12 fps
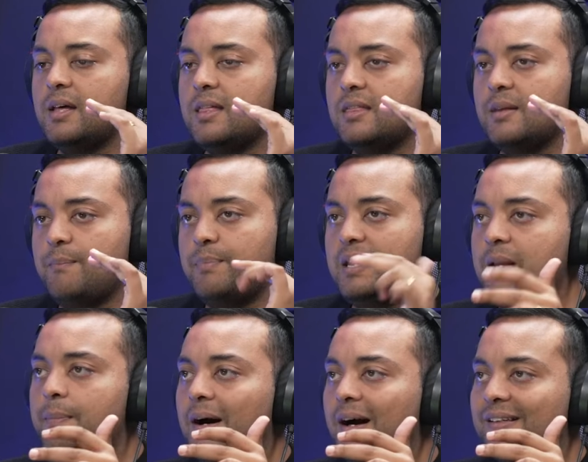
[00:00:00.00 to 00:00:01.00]
the B
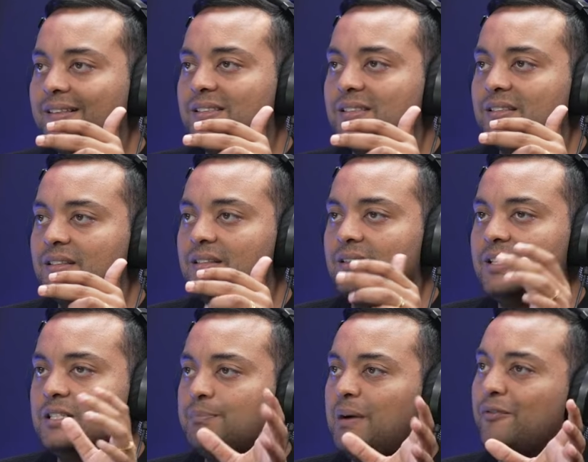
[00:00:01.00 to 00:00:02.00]
part is
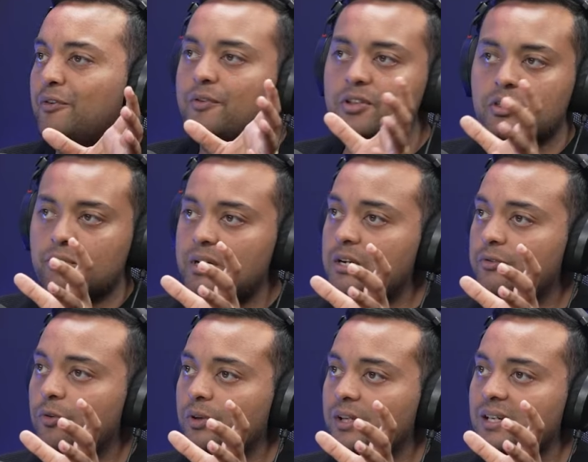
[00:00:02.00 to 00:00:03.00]
there's buffer for
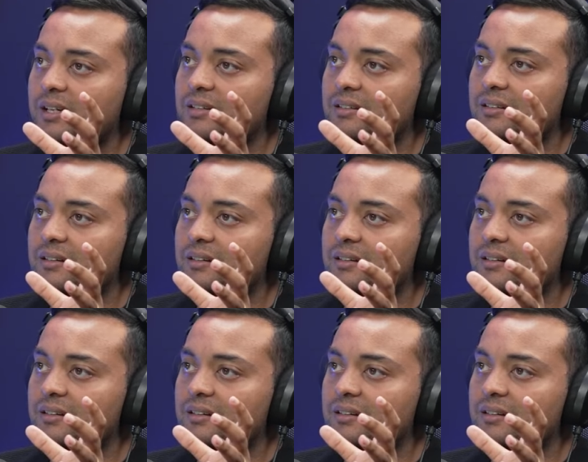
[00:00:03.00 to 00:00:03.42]
3-4 years.